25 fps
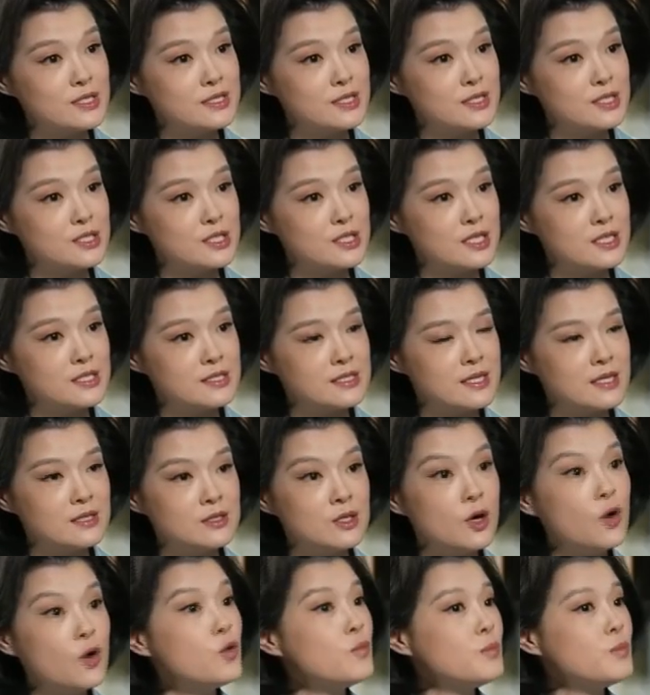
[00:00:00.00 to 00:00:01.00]
such as
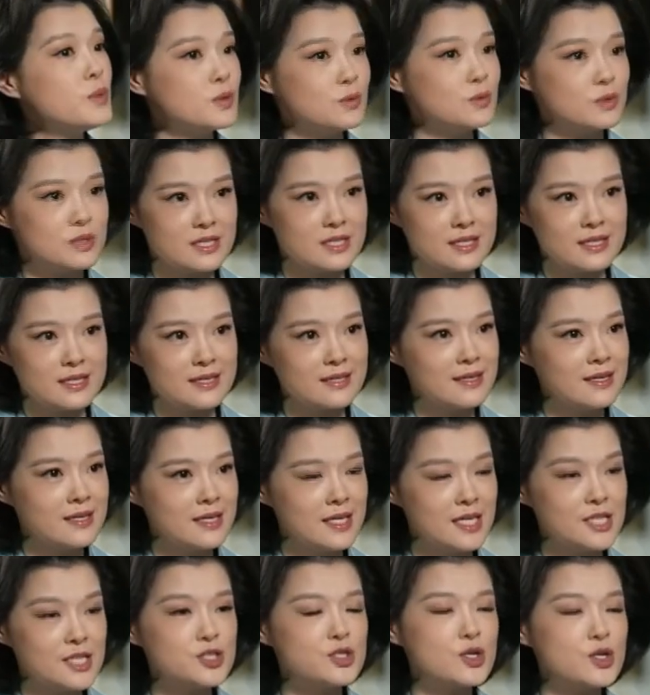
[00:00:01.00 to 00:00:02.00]
no building
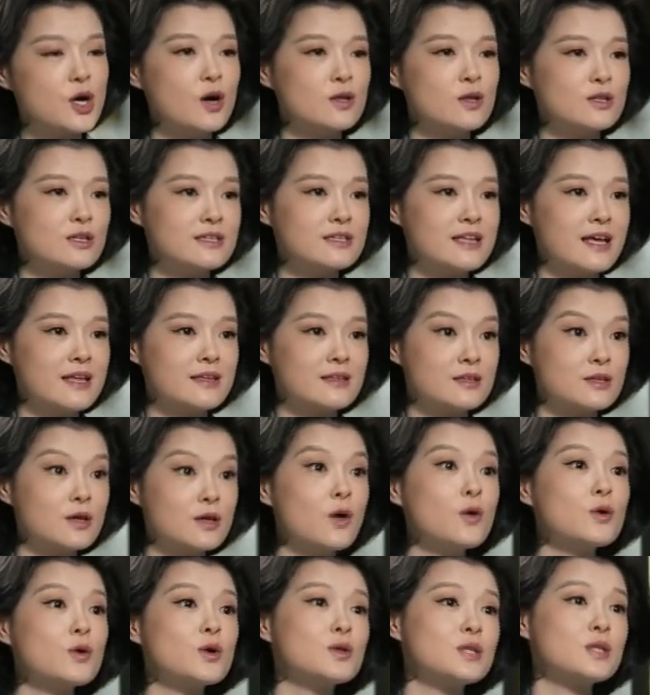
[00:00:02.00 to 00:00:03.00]
is taller than
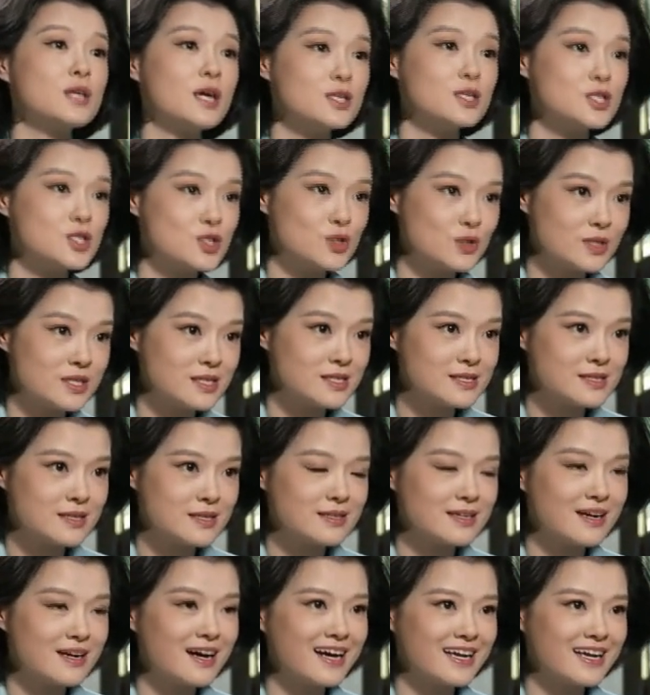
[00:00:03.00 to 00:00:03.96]
coconut trees on the